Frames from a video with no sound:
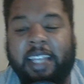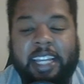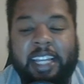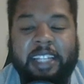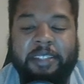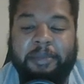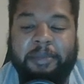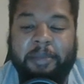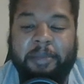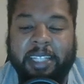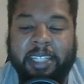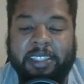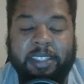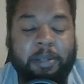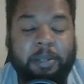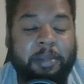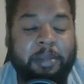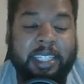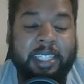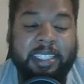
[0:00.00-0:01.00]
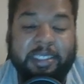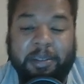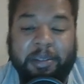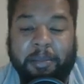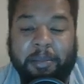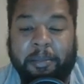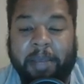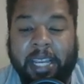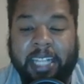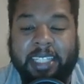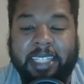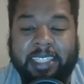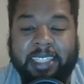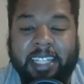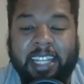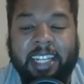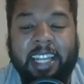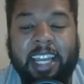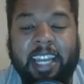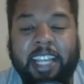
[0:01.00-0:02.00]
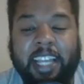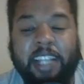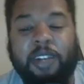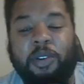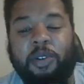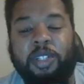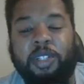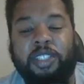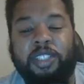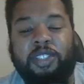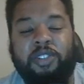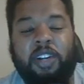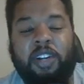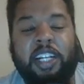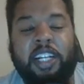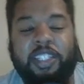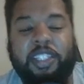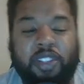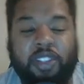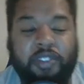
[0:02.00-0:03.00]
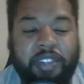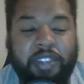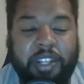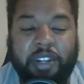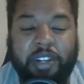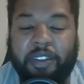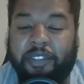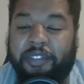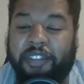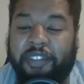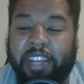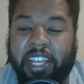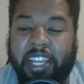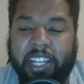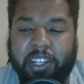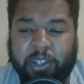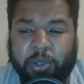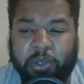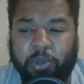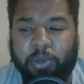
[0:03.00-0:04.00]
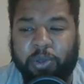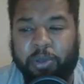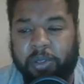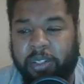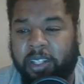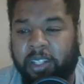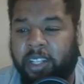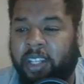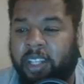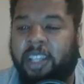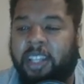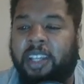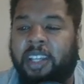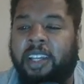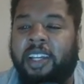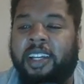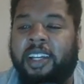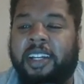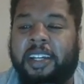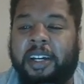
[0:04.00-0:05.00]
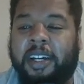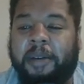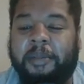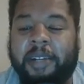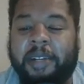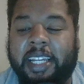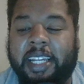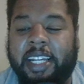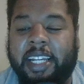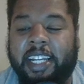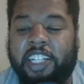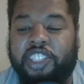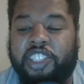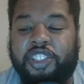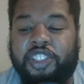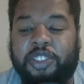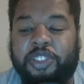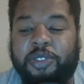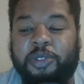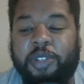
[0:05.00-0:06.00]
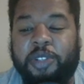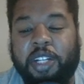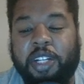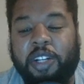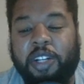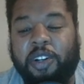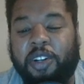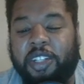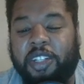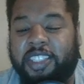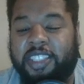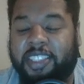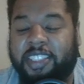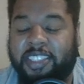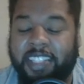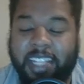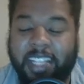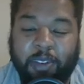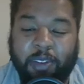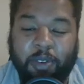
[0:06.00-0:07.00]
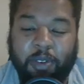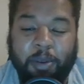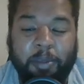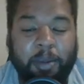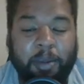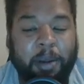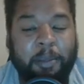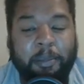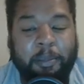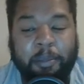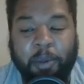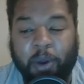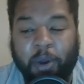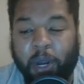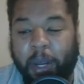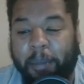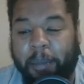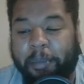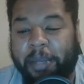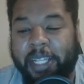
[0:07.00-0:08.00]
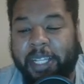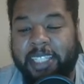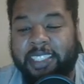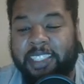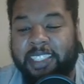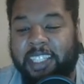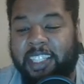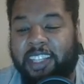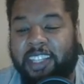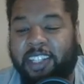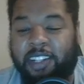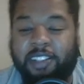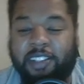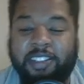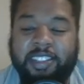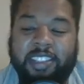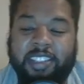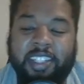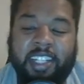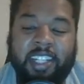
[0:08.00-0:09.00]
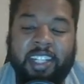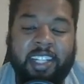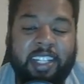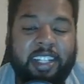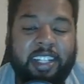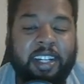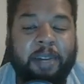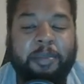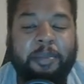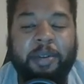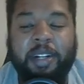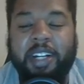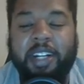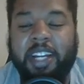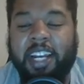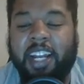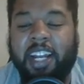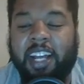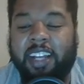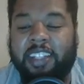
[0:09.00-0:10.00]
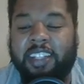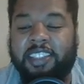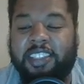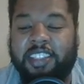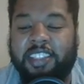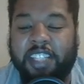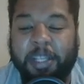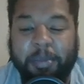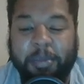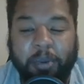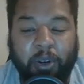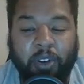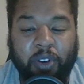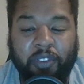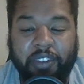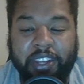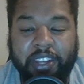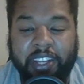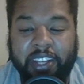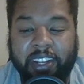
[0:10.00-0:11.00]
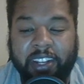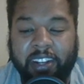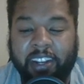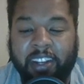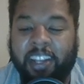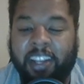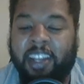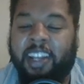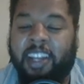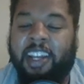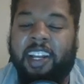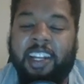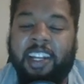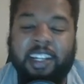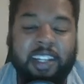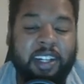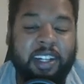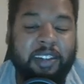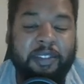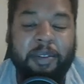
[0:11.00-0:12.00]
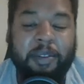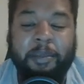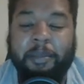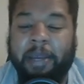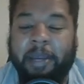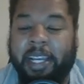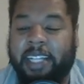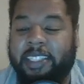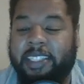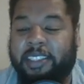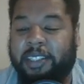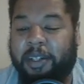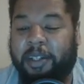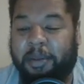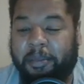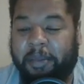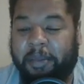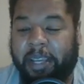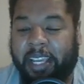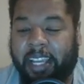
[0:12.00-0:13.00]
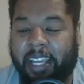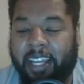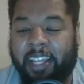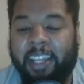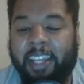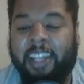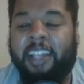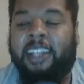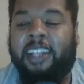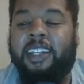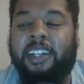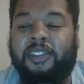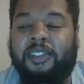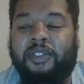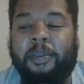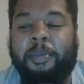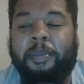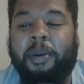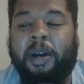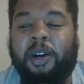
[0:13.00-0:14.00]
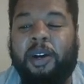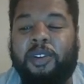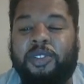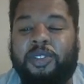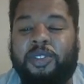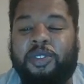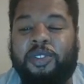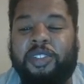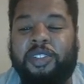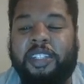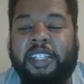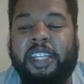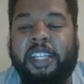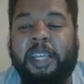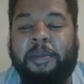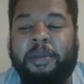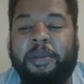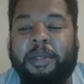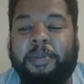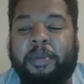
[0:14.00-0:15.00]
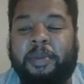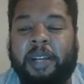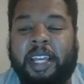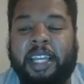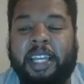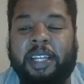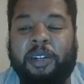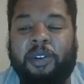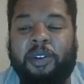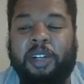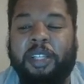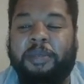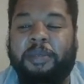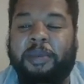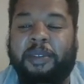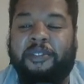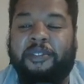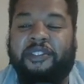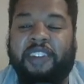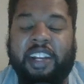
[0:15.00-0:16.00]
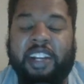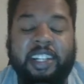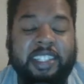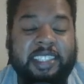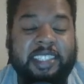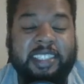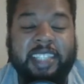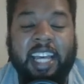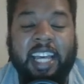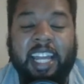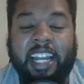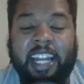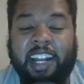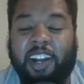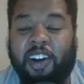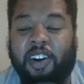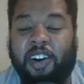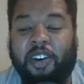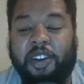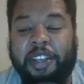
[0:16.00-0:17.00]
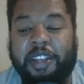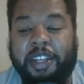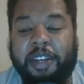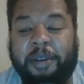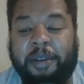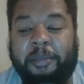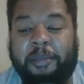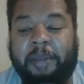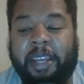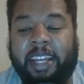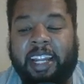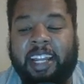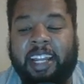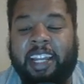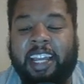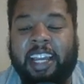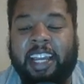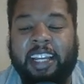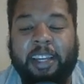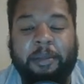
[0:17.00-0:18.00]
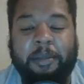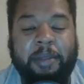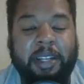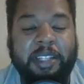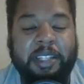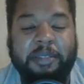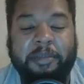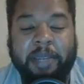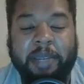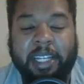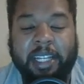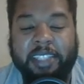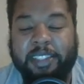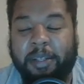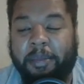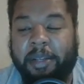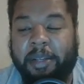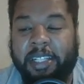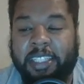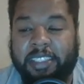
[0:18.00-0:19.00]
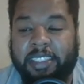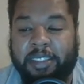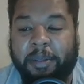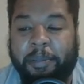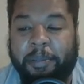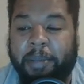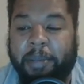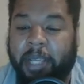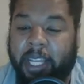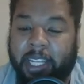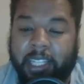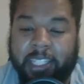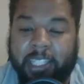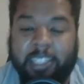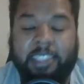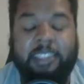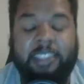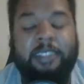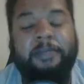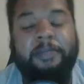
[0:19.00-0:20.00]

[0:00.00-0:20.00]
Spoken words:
this matchup against the Magic. I like Goran Dragic over here on FanDuel. Coming in at shooting guard, staying with my boy PG-13, couple $100 cheaper over here. Love the matchup, man. Looking for Paul George to keep his play going. He's been very solid all year, man. I like him in his matchup against the Pelicans.